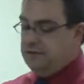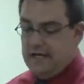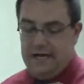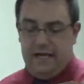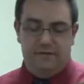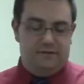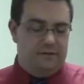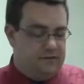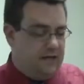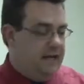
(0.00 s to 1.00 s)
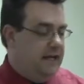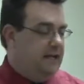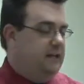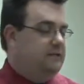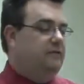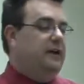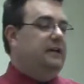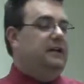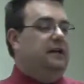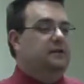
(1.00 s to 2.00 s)
Sinaiticus and
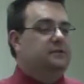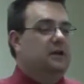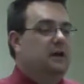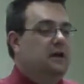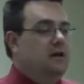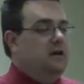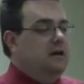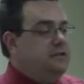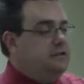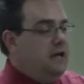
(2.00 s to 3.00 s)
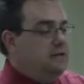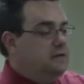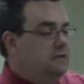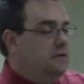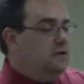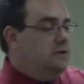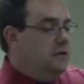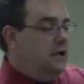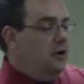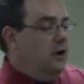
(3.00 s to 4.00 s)
Vaticanus. He says,
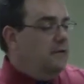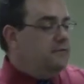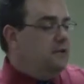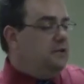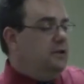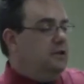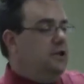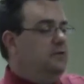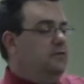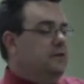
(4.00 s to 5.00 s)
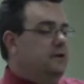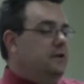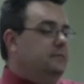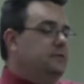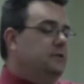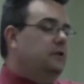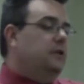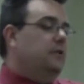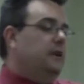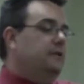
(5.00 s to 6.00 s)
it often confirms
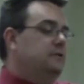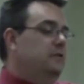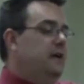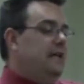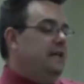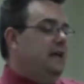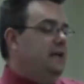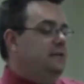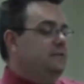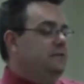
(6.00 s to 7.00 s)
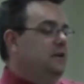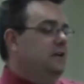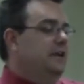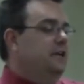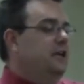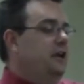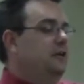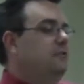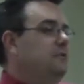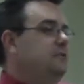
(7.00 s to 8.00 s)
Codex Vaticanus in
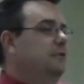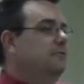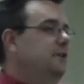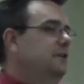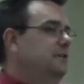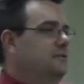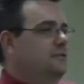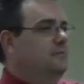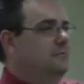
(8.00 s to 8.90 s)
characteristic readings.